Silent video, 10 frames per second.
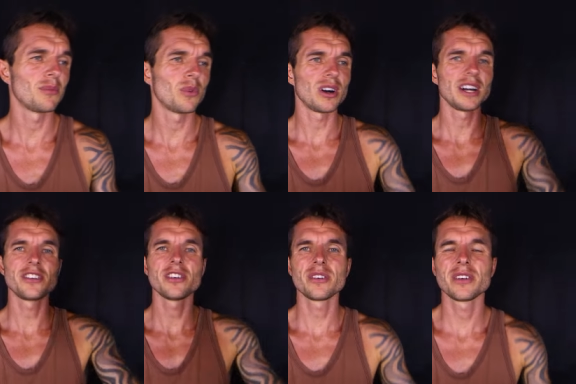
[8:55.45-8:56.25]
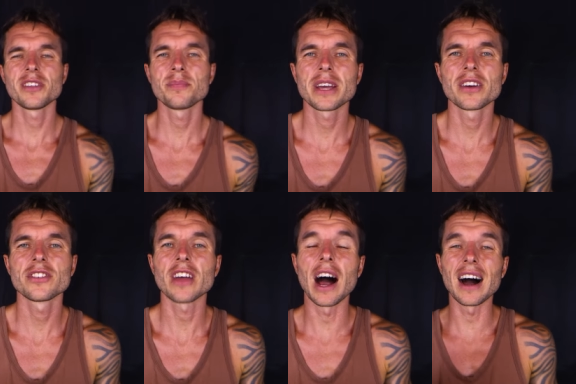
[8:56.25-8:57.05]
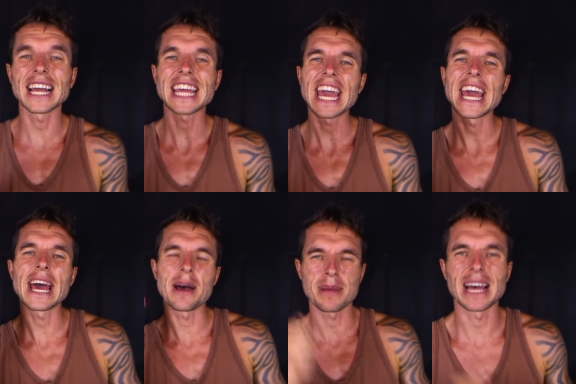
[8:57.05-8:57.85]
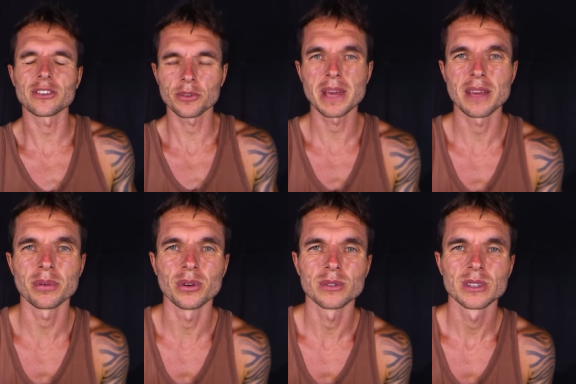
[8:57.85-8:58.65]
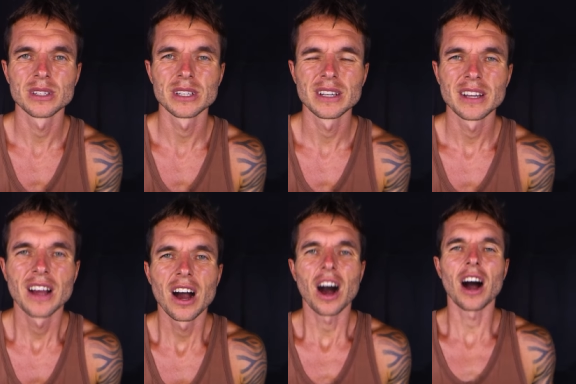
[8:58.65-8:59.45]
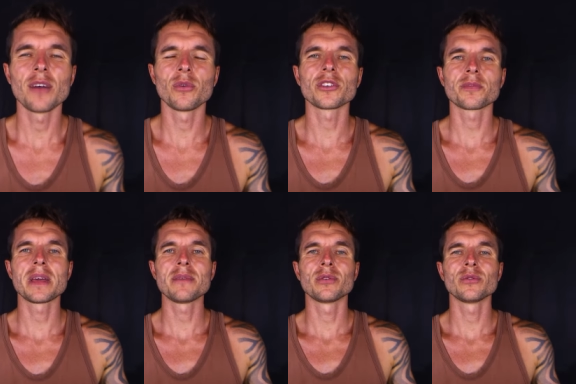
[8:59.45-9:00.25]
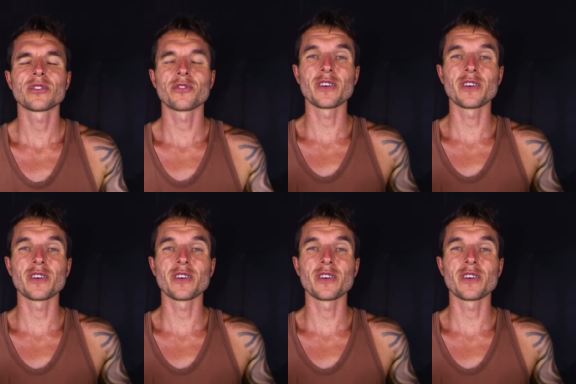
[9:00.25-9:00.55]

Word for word: and why I do, is because I care about people. I want people to